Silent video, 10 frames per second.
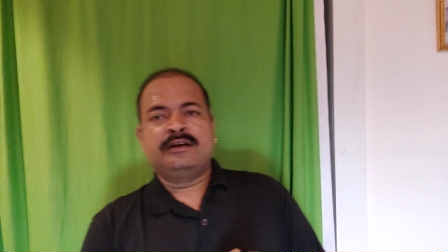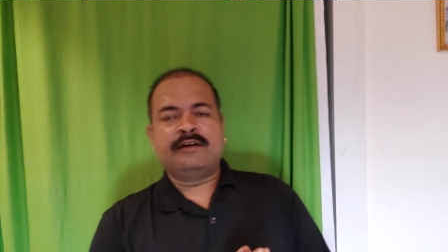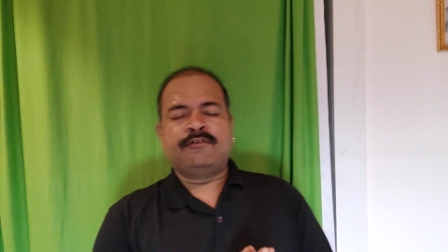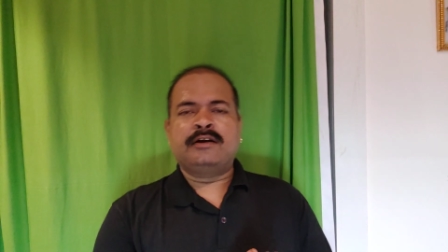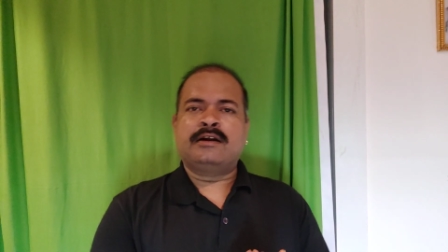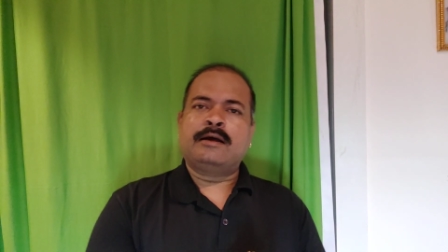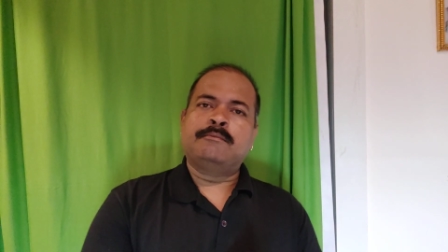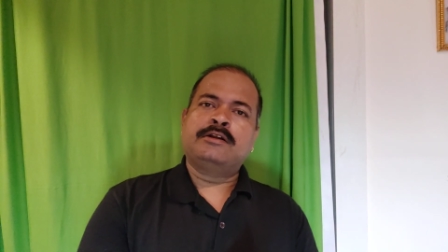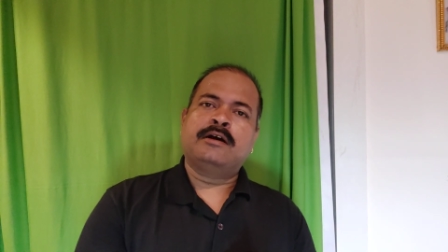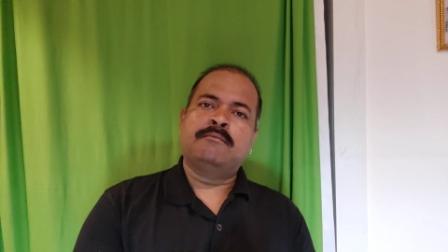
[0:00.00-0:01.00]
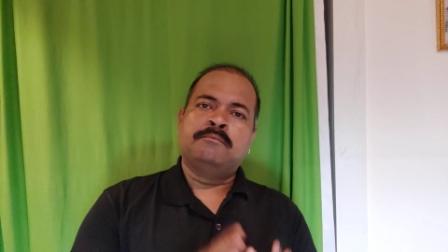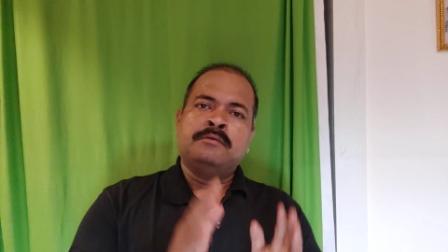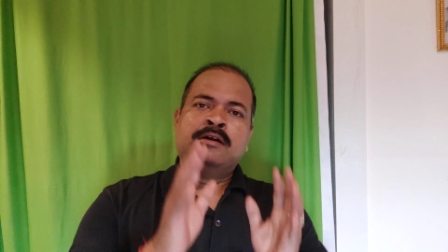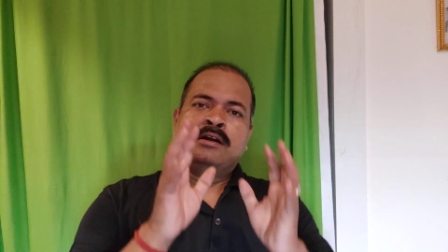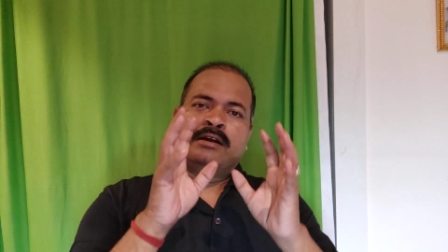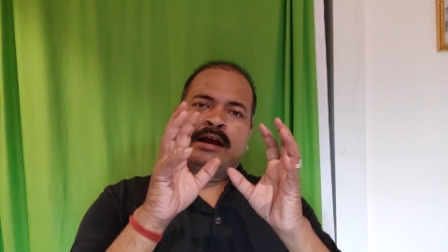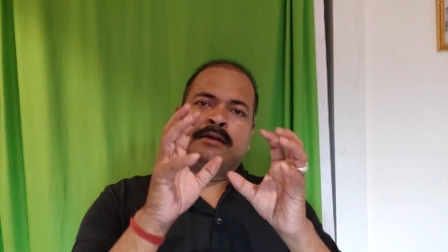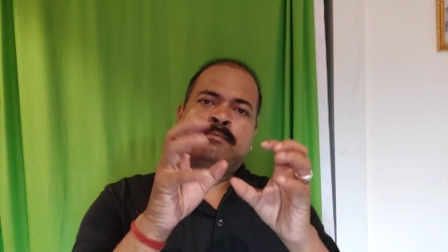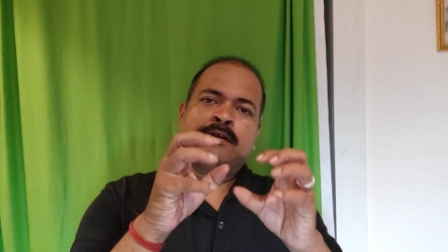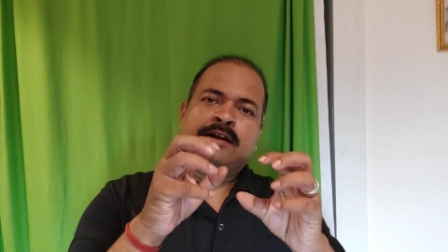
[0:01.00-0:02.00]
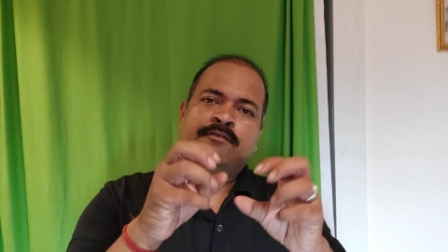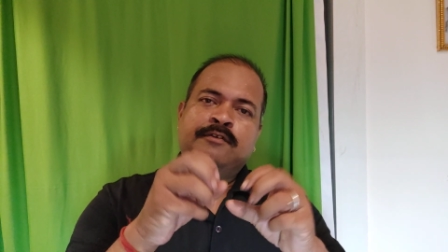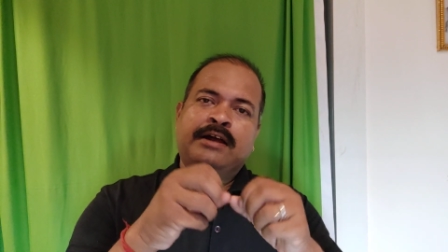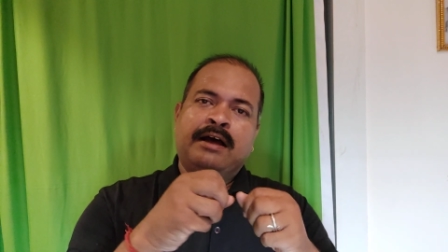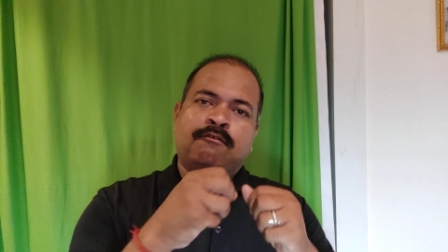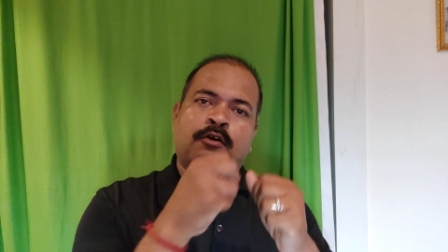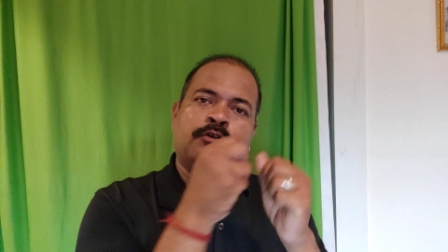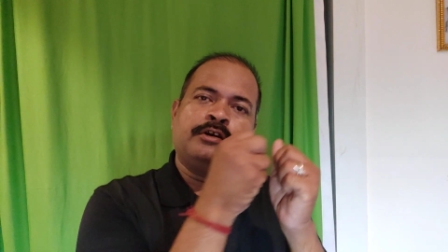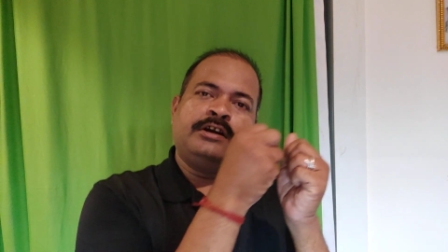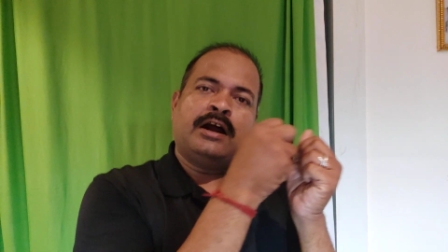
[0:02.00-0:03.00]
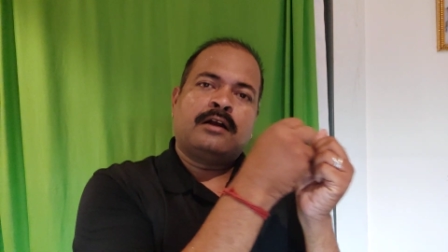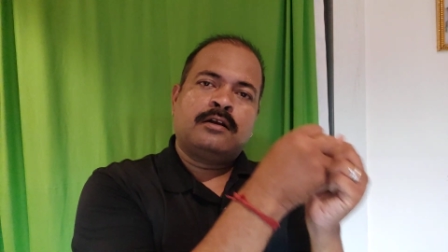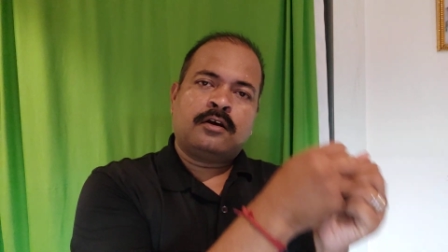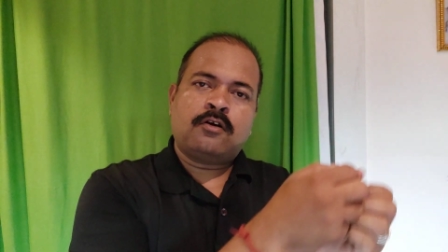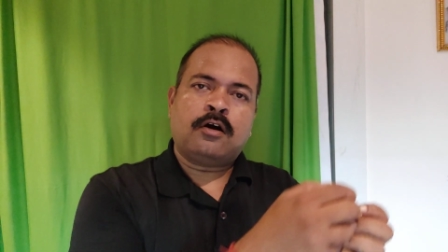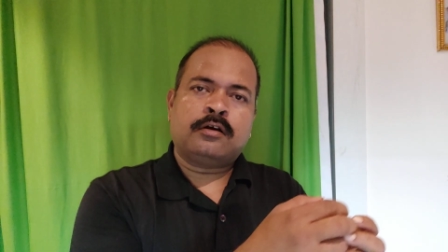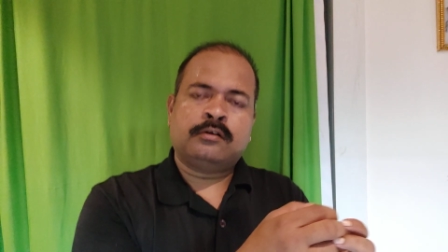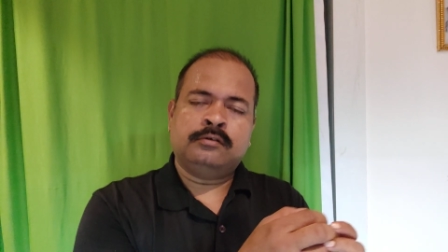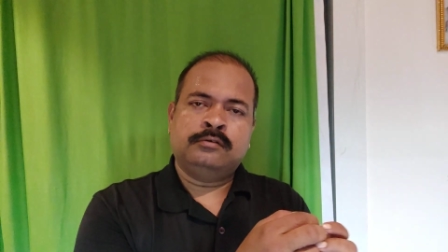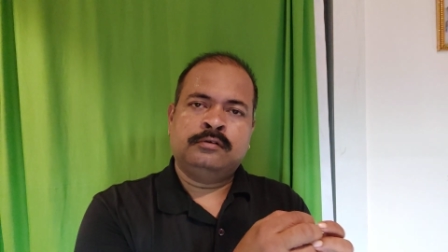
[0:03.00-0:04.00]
definitely i mean the nightmare that we have already undergone